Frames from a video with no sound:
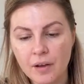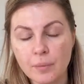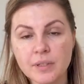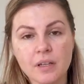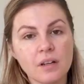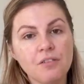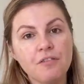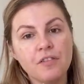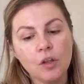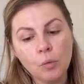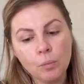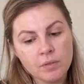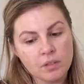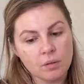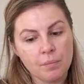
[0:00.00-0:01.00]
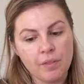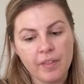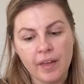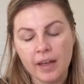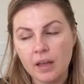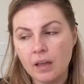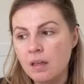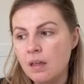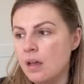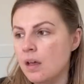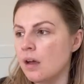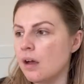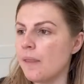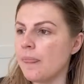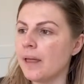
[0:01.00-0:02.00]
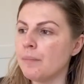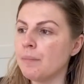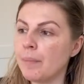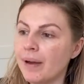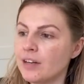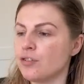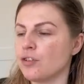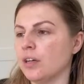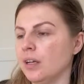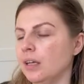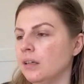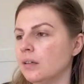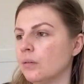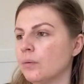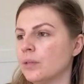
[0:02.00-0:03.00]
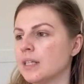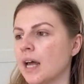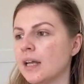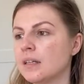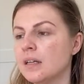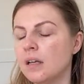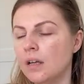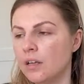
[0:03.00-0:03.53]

I was going to film something and then my battery was dead.